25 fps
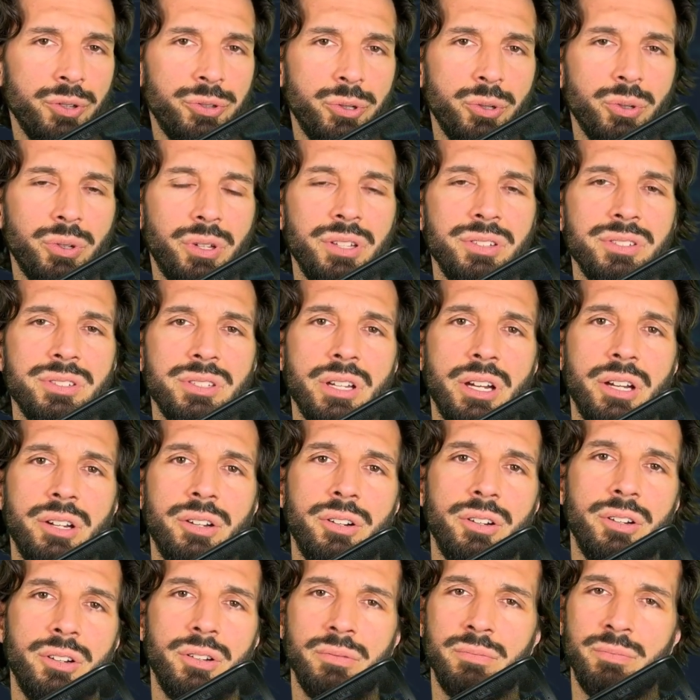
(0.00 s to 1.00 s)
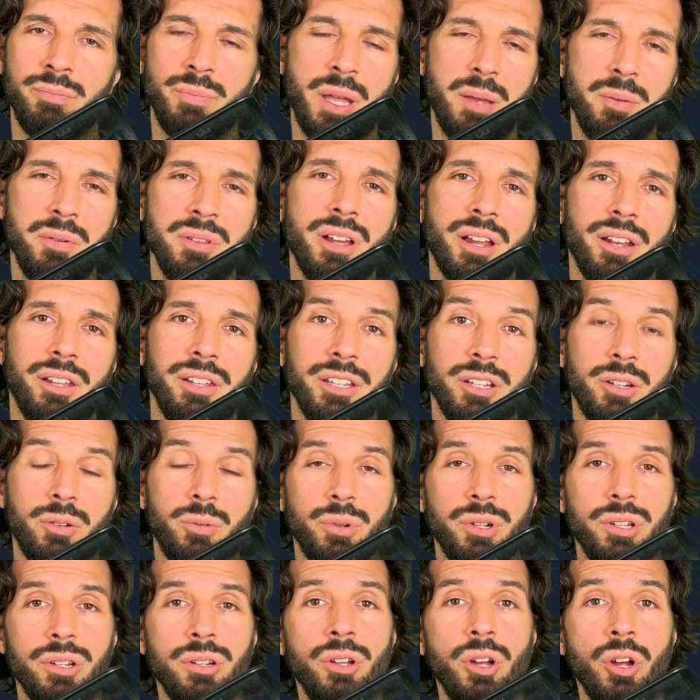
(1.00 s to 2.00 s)
tokens that are maybe not
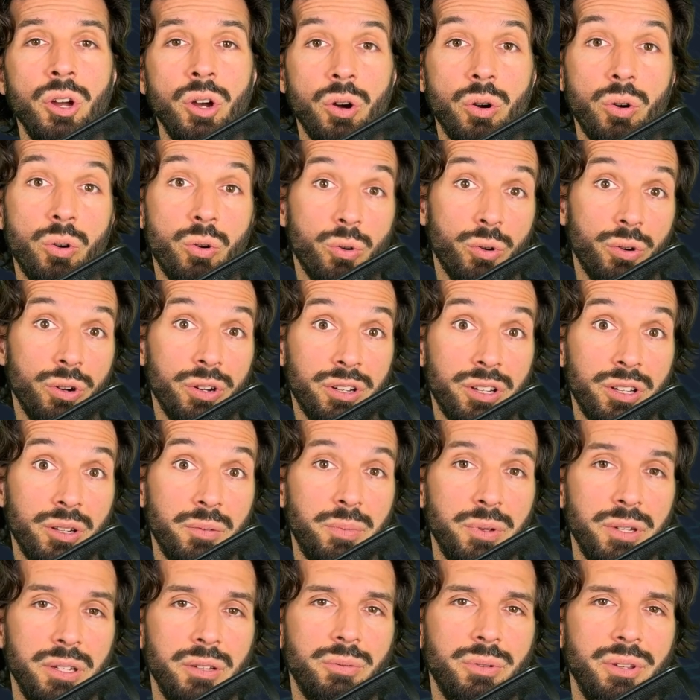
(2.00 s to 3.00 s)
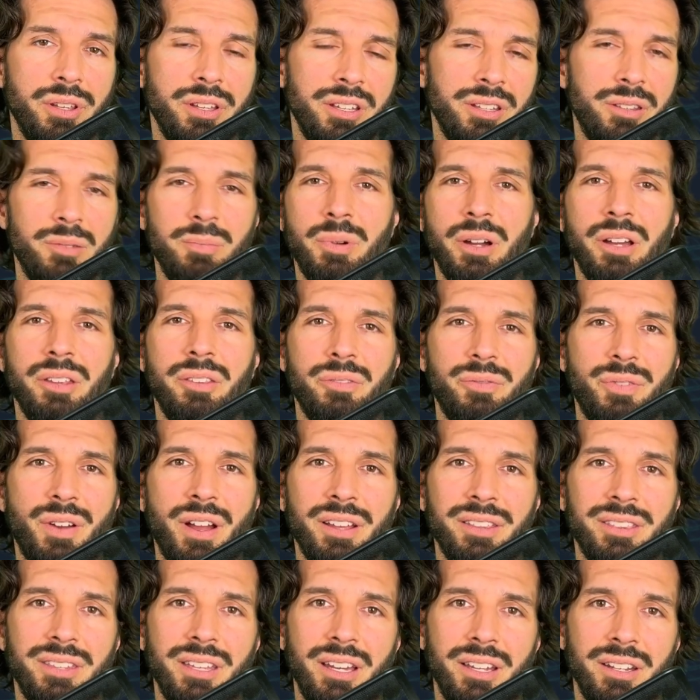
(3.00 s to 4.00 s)
liquid, or it could be related by the
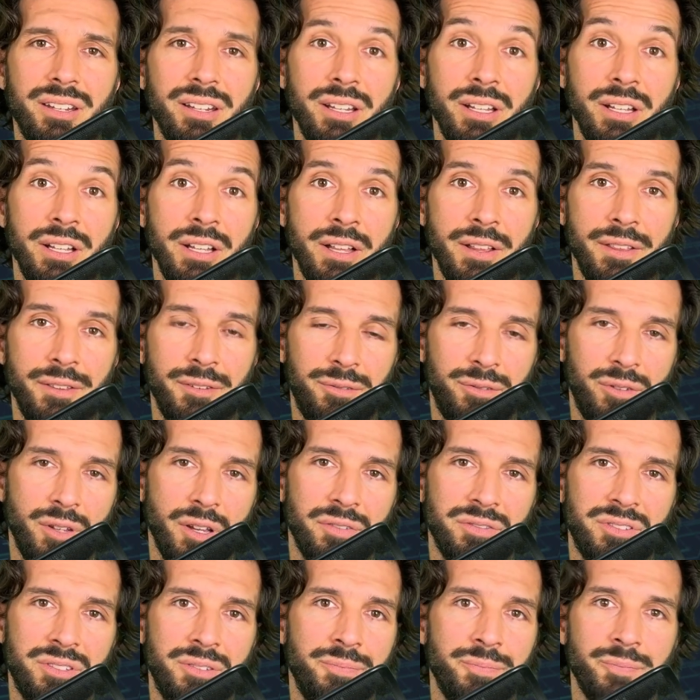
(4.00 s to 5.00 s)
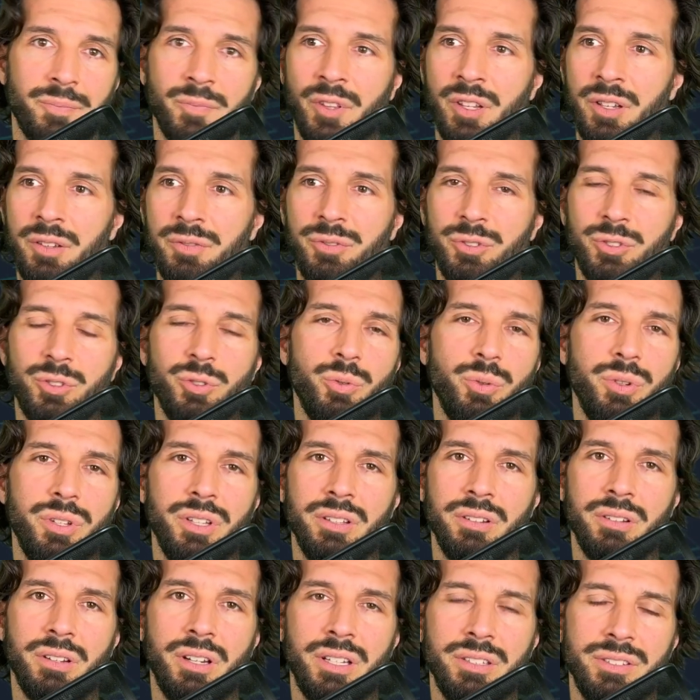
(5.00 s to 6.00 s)
fact that if you're
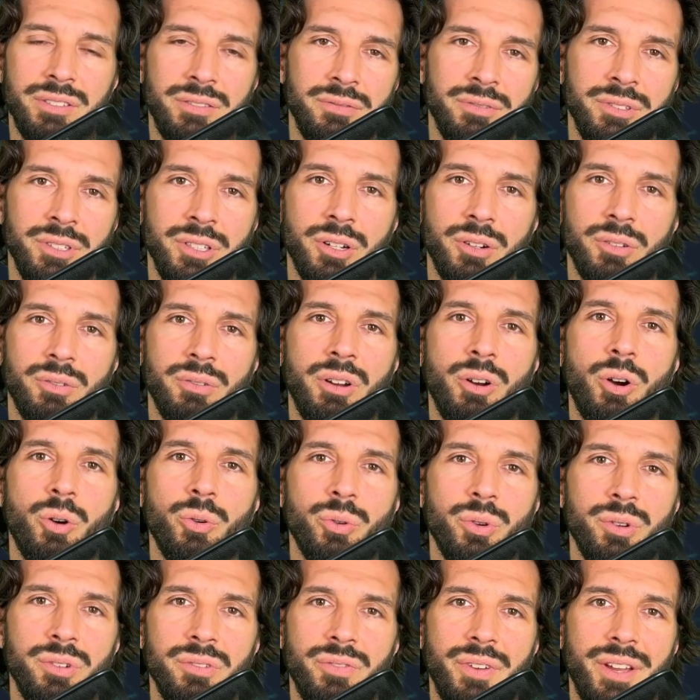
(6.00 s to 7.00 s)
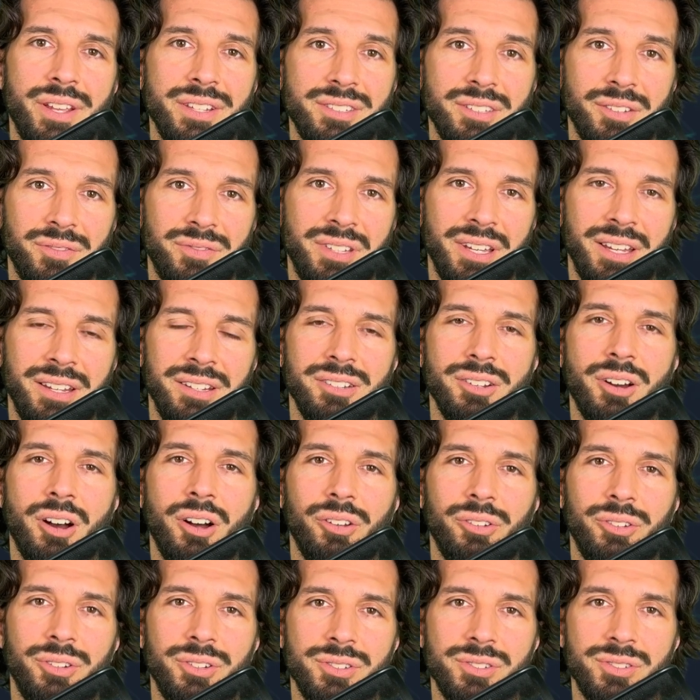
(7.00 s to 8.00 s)
doing auto invest of
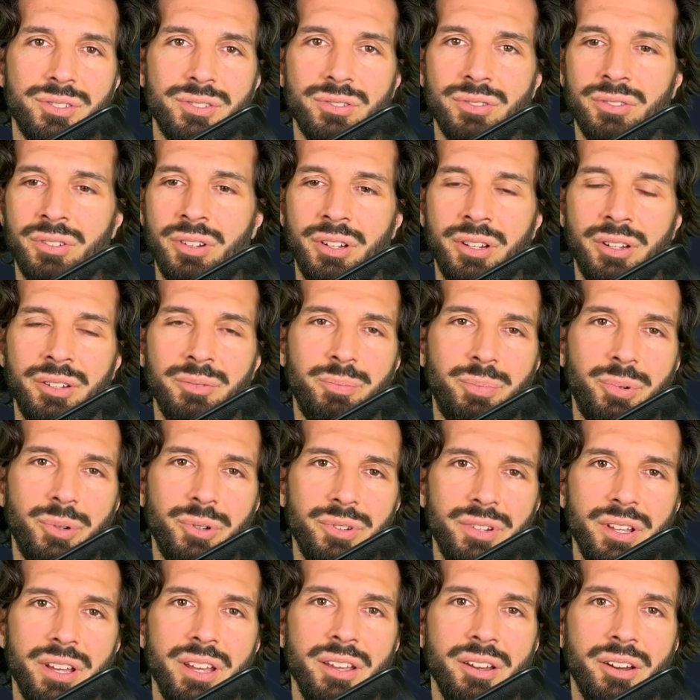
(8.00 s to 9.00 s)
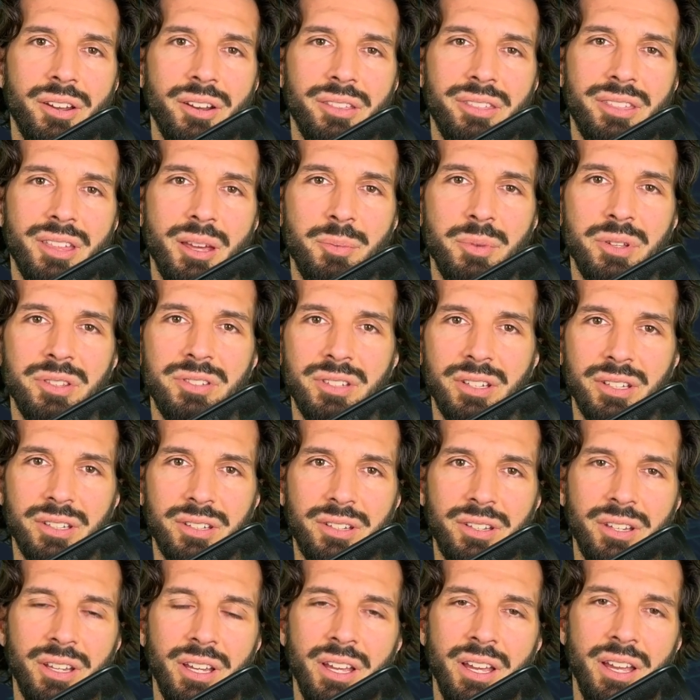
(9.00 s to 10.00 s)
$10 per day on a
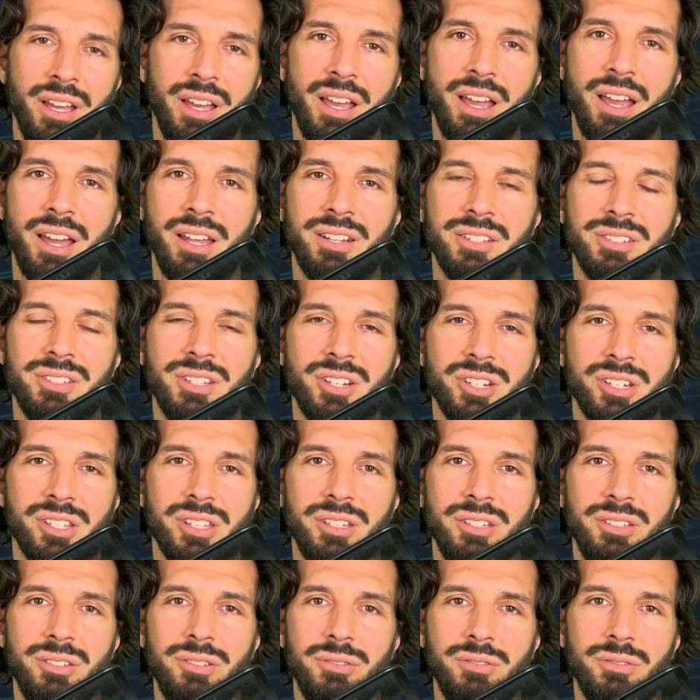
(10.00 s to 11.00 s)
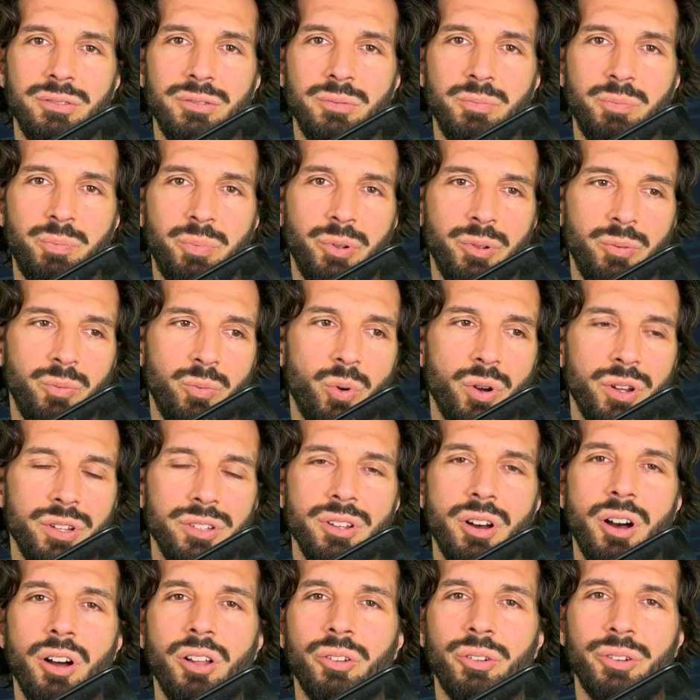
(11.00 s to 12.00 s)
thematic, and essentially you put
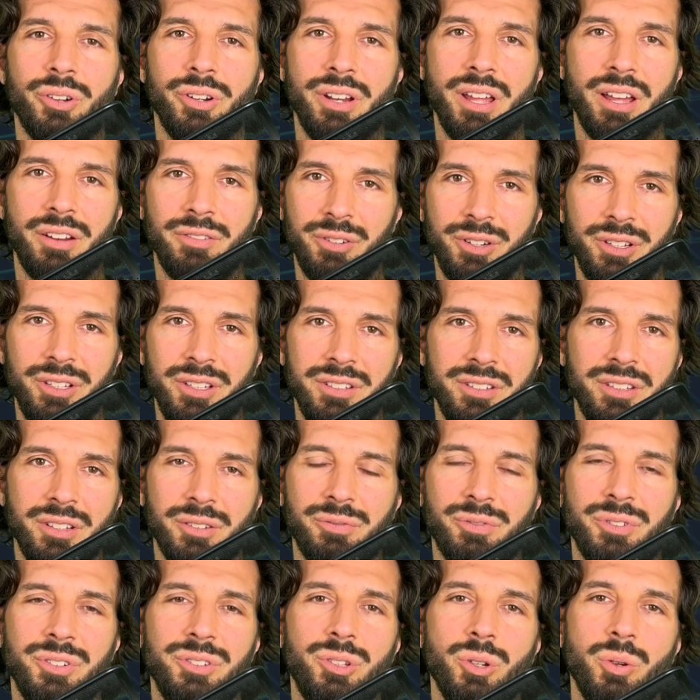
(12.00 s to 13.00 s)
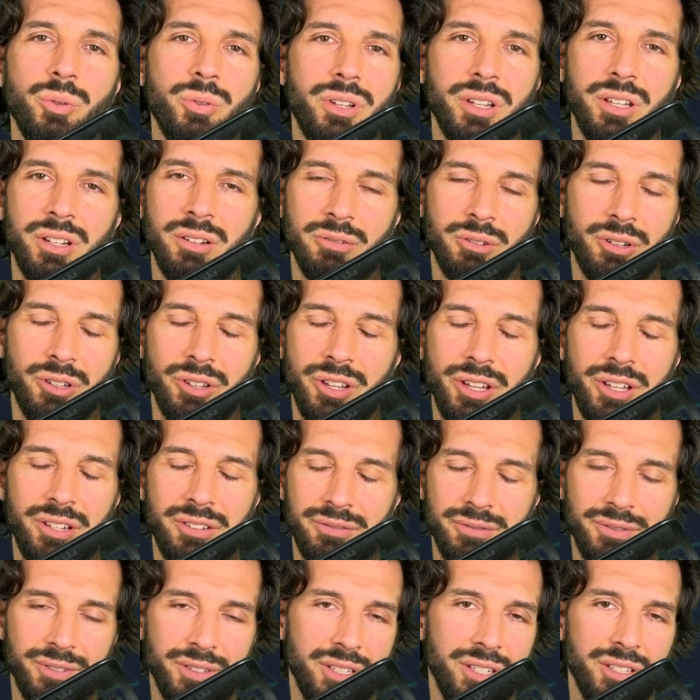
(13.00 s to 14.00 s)
$1 in every different token, well,
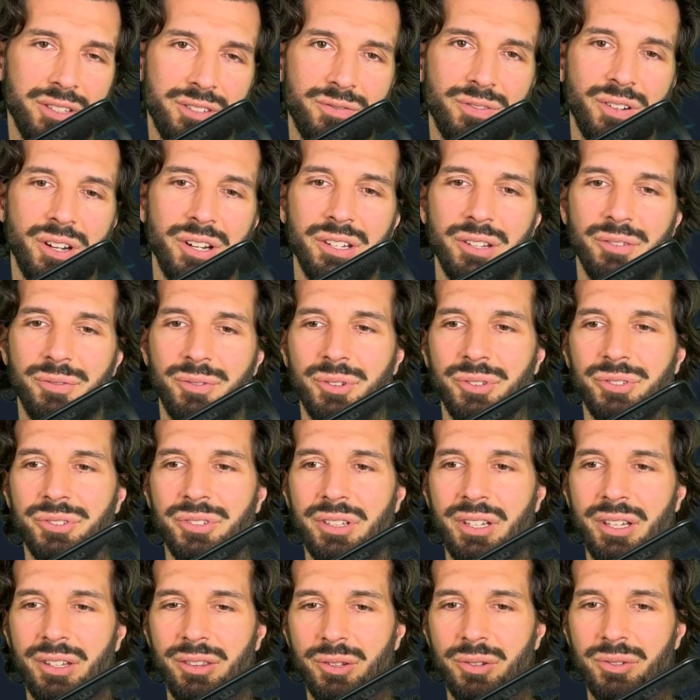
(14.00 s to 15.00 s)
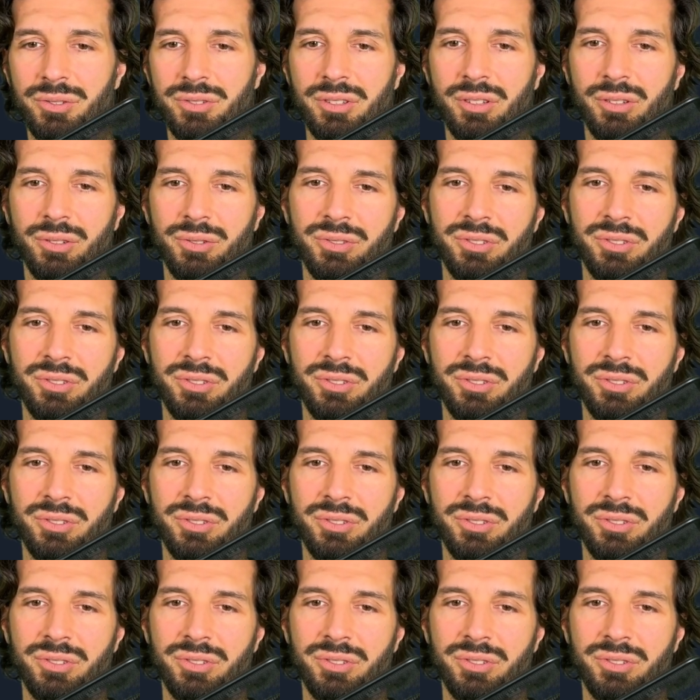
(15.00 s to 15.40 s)
then it's very difficult to get those